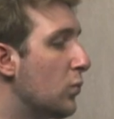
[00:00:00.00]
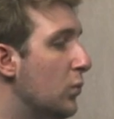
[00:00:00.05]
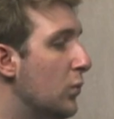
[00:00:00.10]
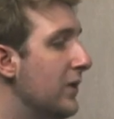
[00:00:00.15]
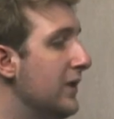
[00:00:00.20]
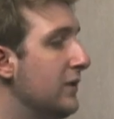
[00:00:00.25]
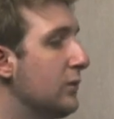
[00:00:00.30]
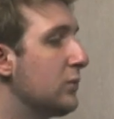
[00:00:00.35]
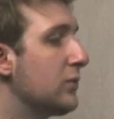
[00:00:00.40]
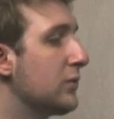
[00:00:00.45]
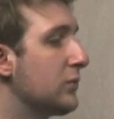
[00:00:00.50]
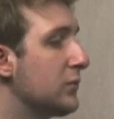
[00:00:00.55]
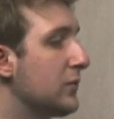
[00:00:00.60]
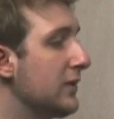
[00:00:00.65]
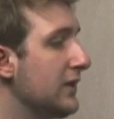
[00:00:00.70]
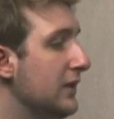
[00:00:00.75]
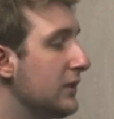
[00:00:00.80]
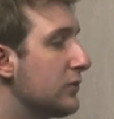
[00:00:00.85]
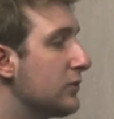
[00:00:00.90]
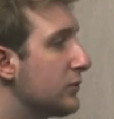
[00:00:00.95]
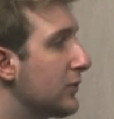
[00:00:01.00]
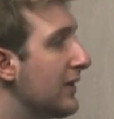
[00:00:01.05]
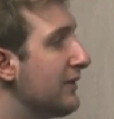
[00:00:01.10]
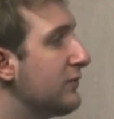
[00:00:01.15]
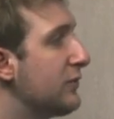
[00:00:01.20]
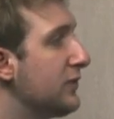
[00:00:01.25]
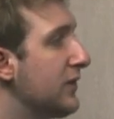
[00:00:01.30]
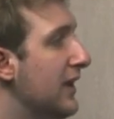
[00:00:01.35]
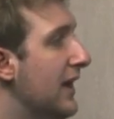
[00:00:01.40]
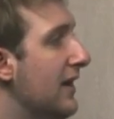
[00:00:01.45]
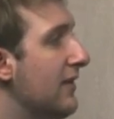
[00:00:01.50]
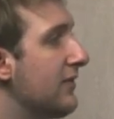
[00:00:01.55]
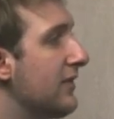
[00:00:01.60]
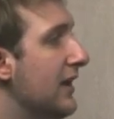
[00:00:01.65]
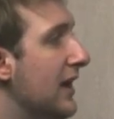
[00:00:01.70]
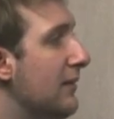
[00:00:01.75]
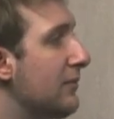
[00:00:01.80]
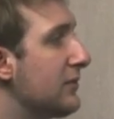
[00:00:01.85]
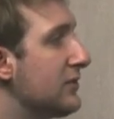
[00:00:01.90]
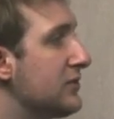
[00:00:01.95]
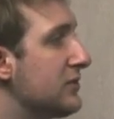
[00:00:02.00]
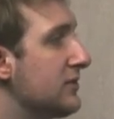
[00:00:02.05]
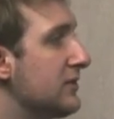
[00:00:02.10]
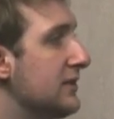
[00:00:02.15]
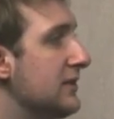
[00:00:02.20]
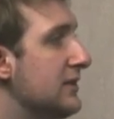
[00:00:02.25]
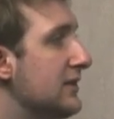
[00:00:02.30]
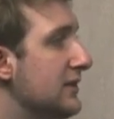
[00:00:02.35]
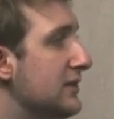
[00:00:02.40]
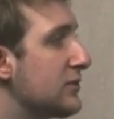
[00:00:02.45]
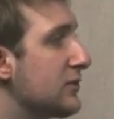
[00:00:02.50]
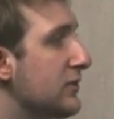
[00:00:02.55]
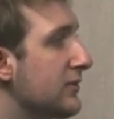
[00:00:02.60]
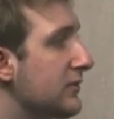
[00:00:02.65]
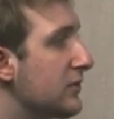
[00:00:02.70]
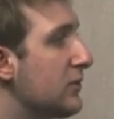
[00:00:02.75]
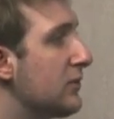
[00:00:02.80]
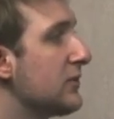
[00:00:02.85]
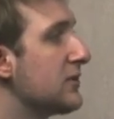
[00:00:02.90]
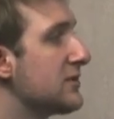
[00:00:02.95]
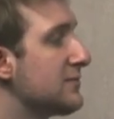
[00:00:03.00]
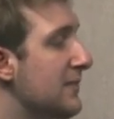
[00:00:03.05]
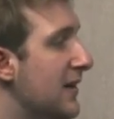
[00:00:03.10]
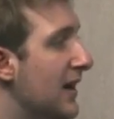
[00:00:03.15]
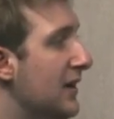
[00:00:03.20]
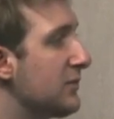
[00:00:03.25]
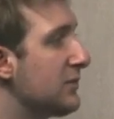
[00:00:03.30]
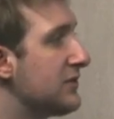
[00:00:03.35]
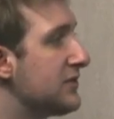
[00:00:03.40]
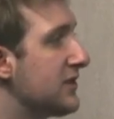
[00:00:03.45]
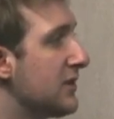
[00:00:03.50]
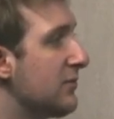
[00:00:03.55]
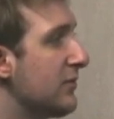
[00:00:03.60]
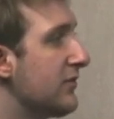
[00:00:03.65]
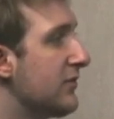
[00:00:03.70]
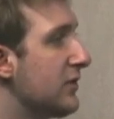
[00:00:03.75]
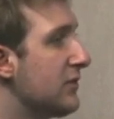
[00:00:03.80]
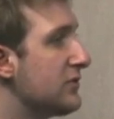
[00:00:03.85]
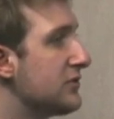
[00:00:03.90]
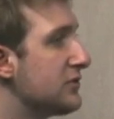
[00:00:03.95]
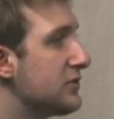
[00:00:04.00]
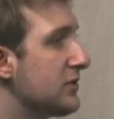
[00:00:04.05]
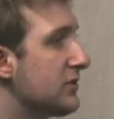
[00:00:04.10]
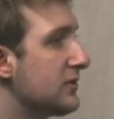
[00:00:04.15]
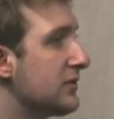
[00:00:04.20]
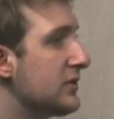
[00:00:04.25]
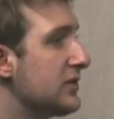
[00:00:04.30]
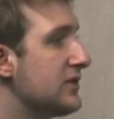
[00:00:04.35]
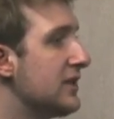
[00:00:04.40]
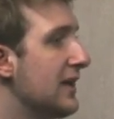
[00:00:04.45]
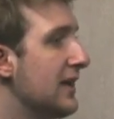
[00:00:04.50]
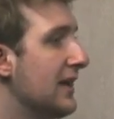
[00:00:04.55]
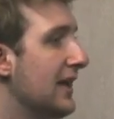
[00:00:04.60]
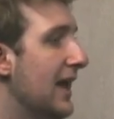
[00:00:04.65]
we were really grateful to have the opportunity to sort of correspond with some of those donors